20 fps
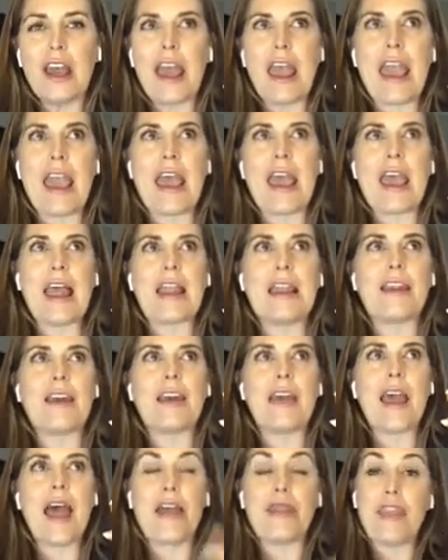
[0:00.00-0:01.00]
And
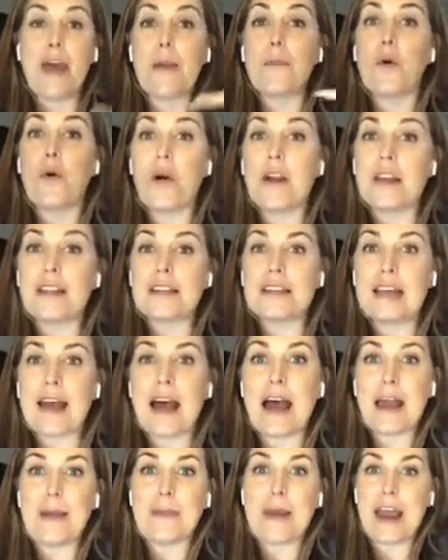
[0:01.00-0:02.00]
at that point in
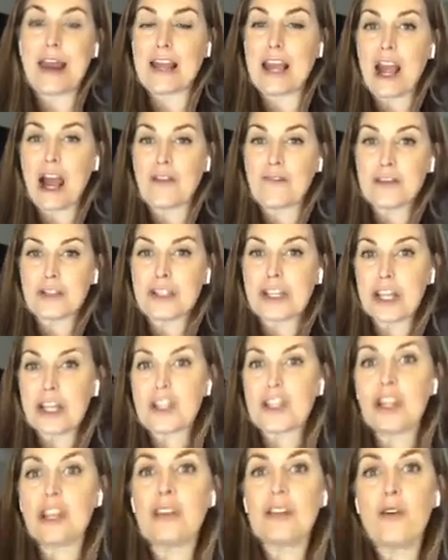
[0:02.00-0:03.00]
time, I had a
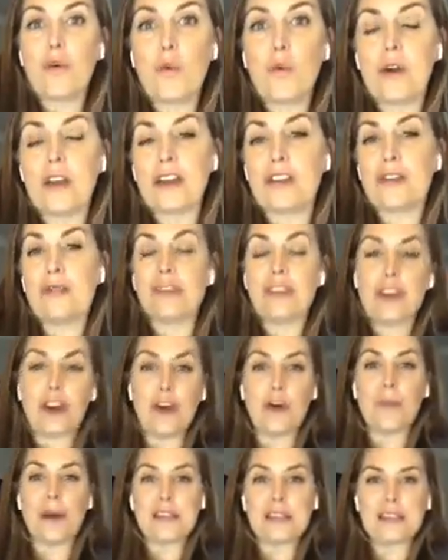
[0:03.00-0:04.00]
conversation with,
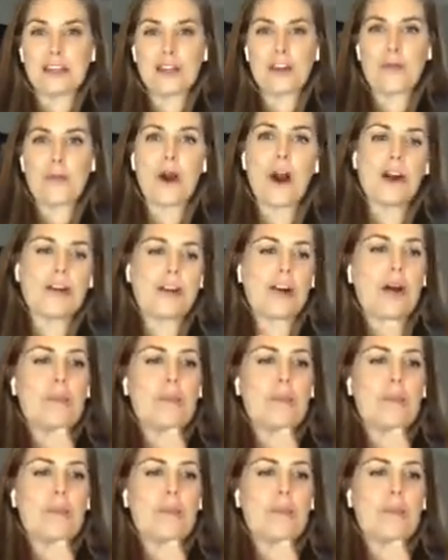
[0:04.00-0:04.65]
my senior partner.